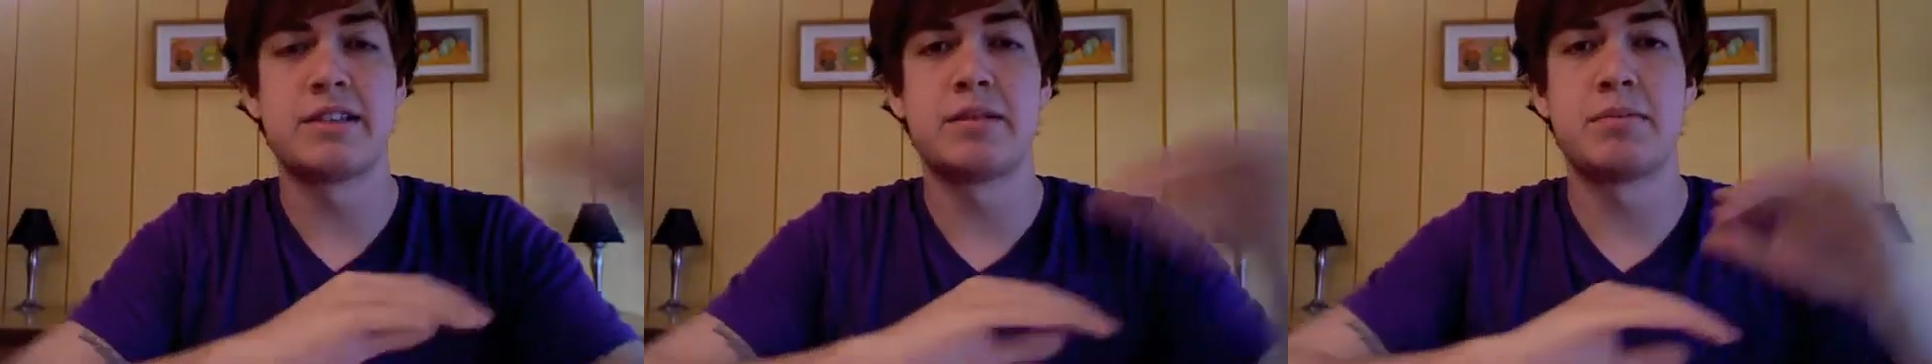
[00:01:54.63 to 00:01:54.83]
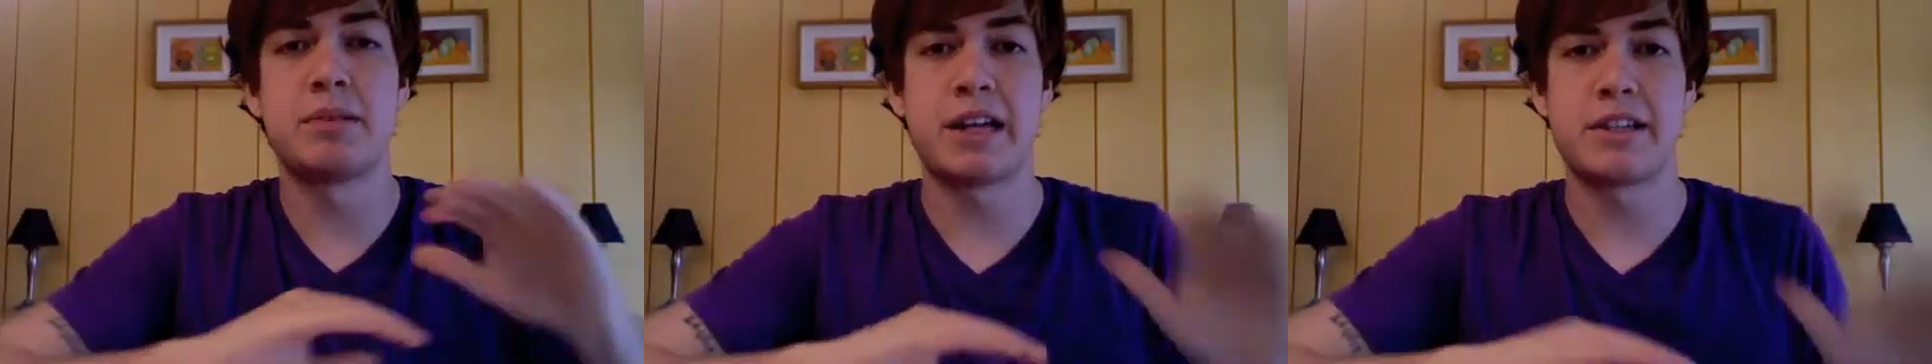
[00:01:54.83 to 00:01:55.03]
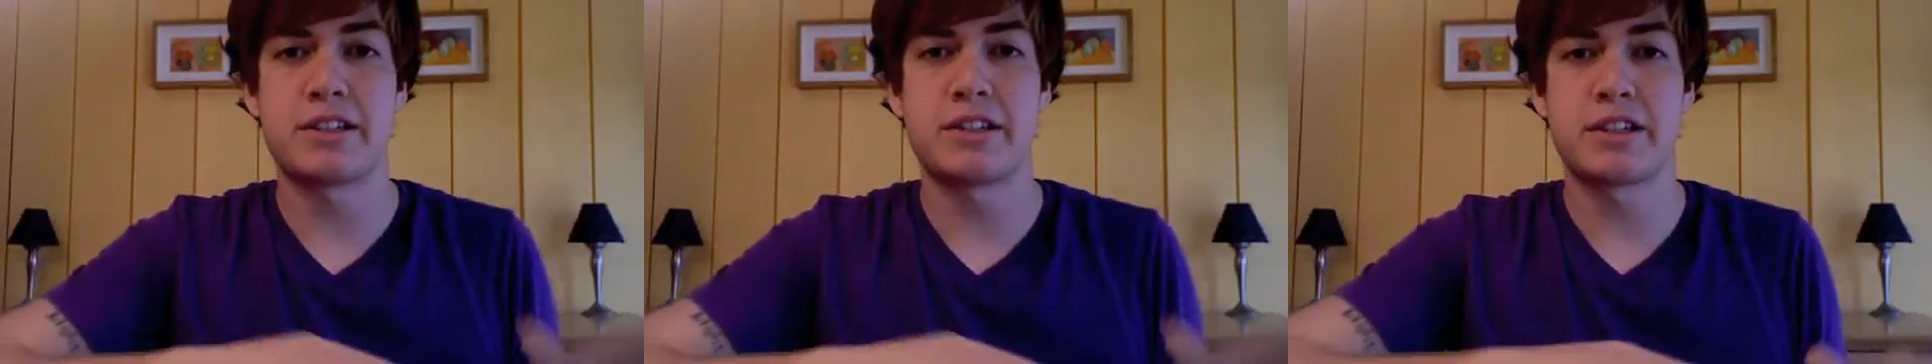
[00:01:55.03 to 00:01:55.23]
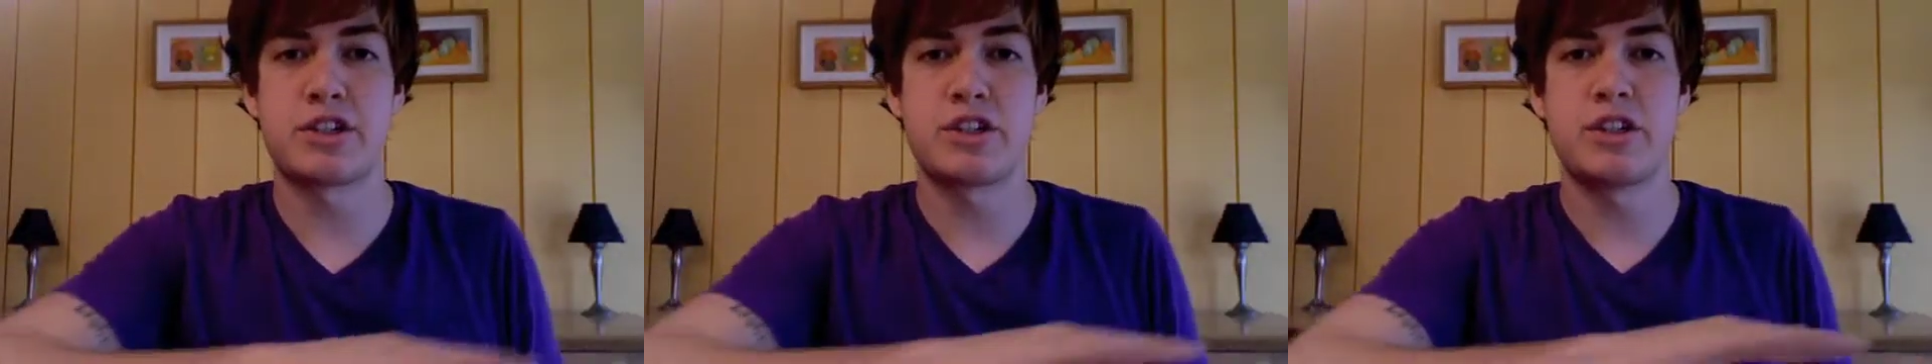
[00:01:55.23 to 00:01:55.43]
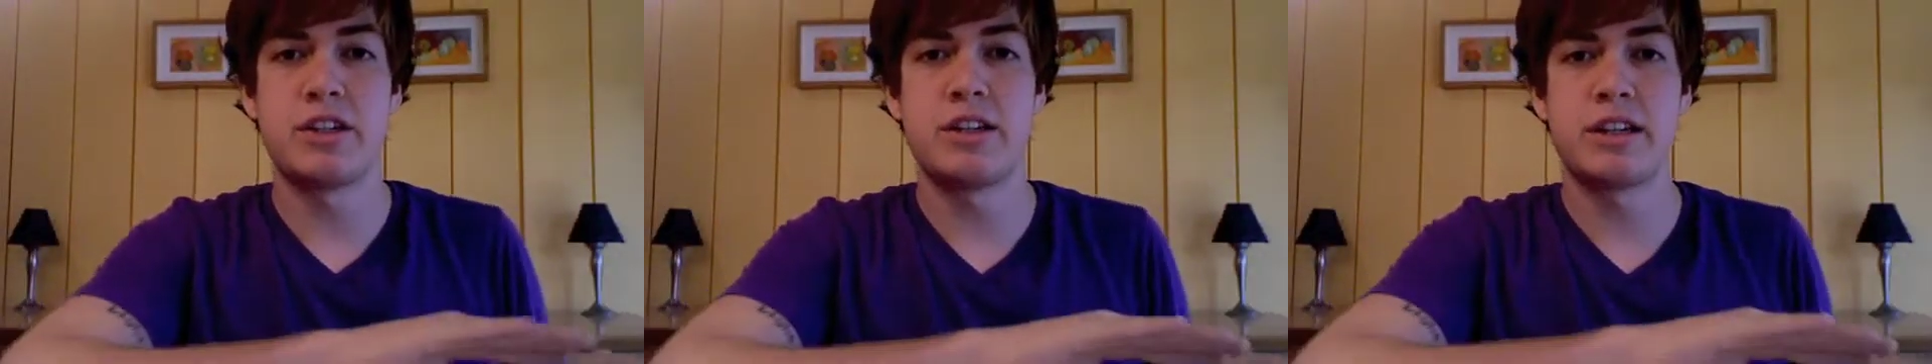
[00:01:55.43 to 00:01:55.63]
the plastic
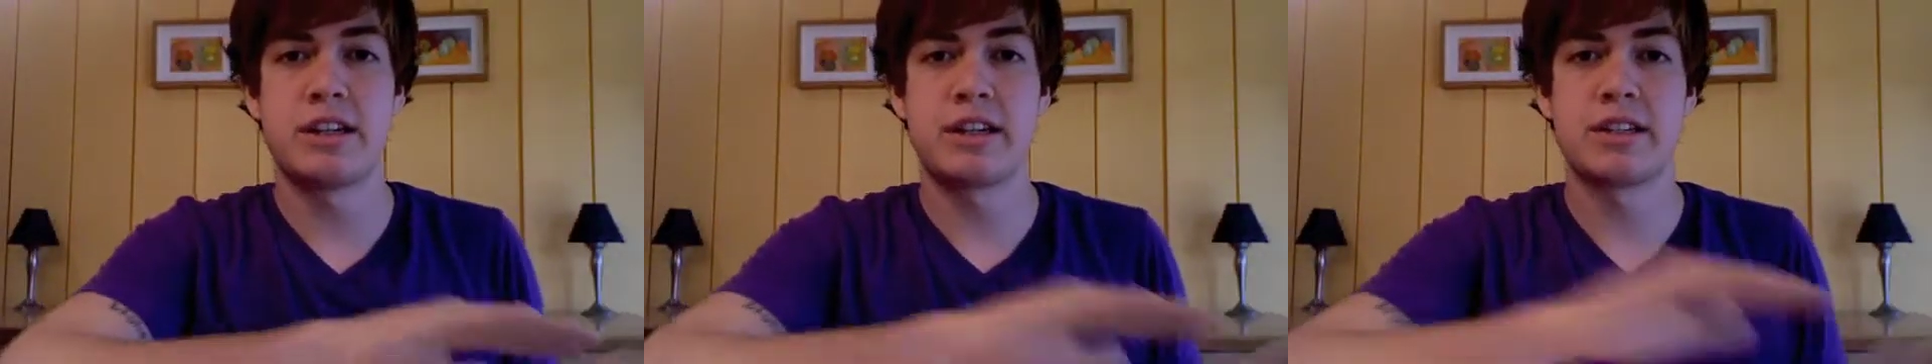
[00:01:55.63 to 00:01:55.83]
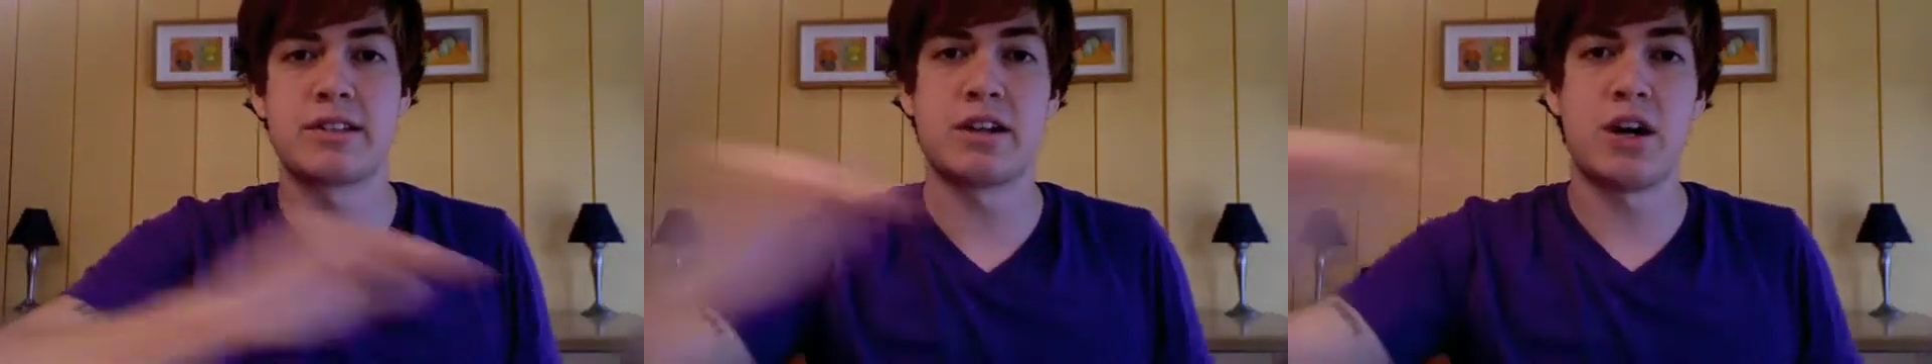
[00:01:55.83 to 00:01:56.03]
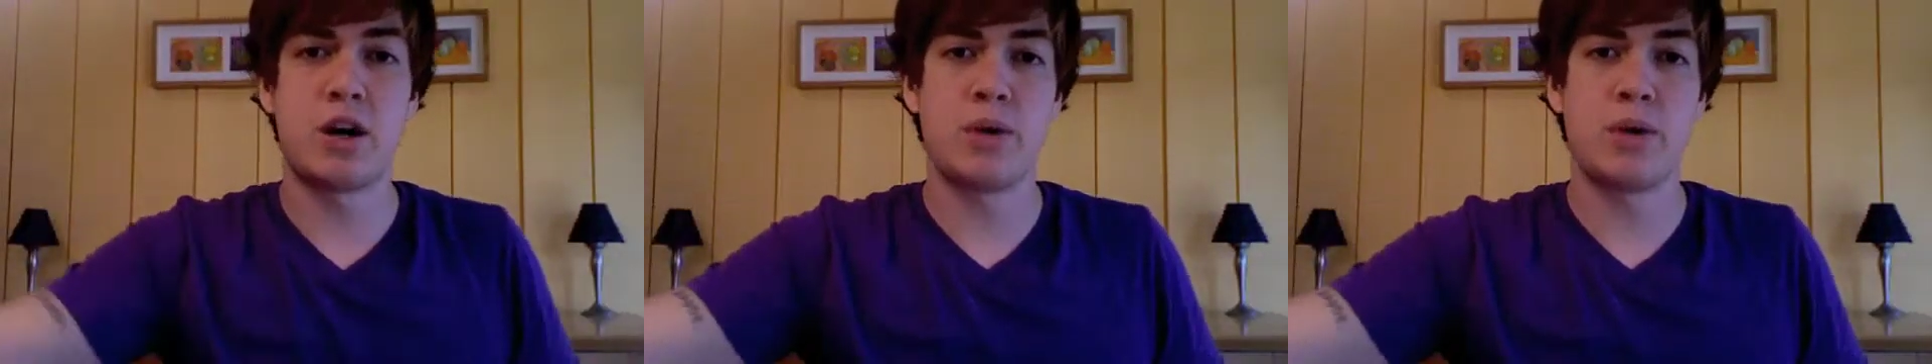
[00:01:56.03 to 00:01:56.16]
sheeting is